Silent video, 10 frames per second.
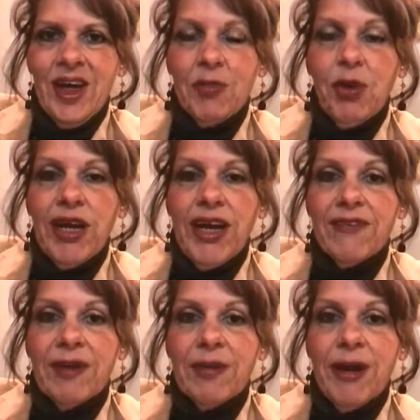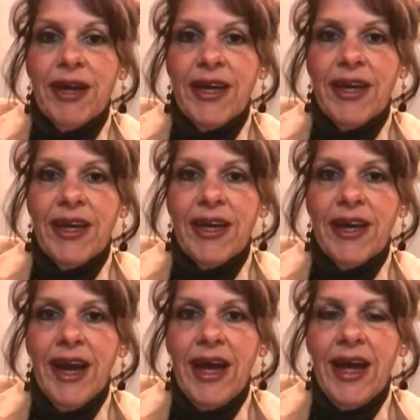Good morning, everybody.
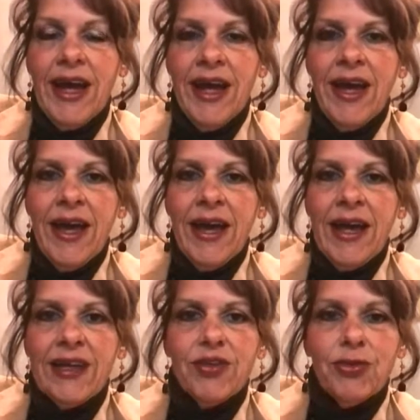It's